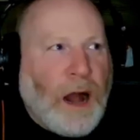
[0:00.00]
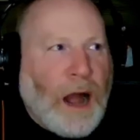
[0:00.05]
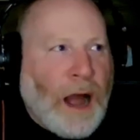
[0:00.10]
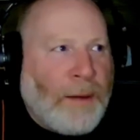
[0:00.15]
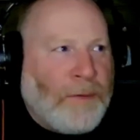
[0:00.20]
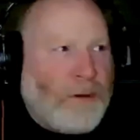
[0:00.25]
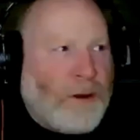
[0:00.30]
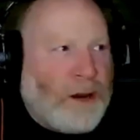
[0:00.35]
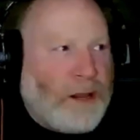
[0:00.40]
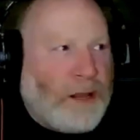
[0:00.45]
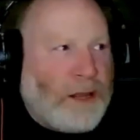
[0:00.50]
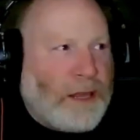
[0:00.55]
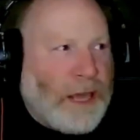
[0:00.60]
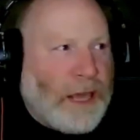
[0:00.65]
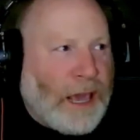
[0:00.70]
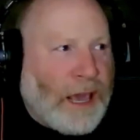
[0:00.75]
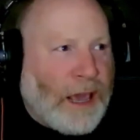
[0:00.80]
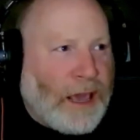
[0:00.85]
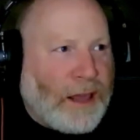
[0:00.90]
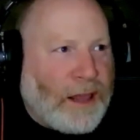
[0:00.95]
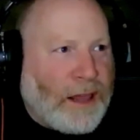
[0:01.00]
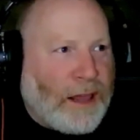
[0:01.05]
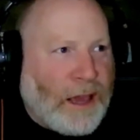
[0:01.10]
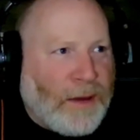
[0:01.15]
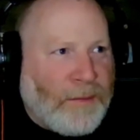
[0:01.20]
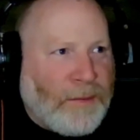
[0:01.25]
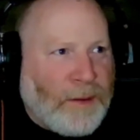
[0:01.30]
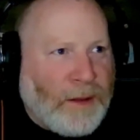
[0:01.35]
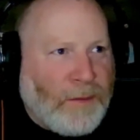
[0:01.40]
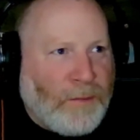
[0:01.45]
I'm gonna. Yeah. I
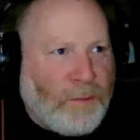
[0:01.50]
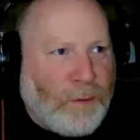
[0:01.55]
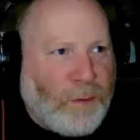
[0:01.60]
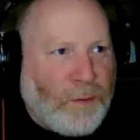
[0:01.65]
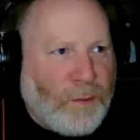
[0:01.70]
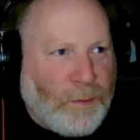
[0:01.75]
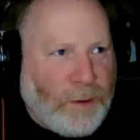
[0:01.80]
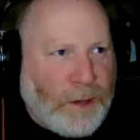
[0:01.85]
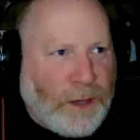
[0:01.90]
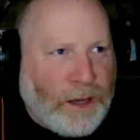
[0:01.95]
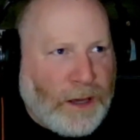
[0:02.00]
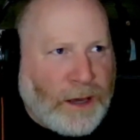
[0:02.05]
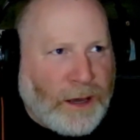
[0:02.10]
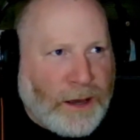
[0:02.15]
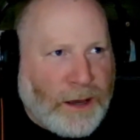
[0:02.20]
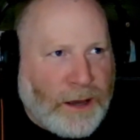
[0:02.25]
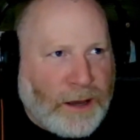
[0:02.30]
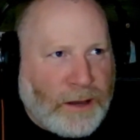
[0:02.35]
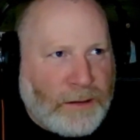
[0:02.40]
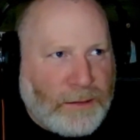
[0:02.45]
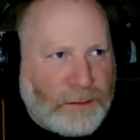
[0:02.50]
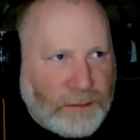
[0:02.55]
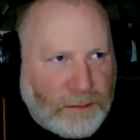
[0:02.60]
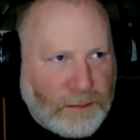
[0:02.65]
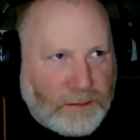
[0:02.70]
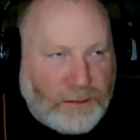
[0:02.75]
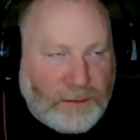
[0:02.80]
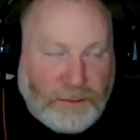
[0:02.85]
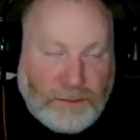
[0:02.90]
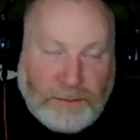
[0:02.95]
mean, we. we uh
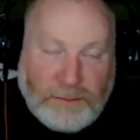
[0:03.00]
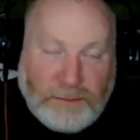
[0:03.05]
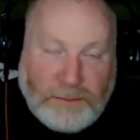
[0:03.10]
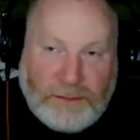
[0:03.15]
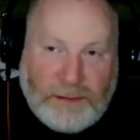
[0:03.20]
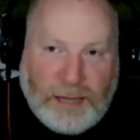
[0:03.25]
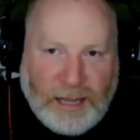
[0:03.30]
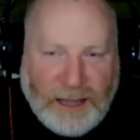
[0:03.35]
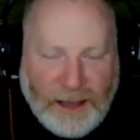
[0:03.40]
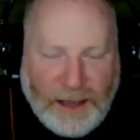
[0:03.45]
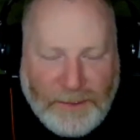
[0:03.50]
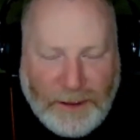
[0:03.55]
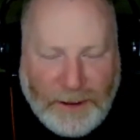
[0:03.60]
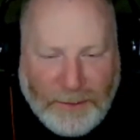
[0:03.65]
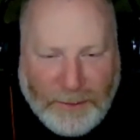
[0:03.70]
I mean,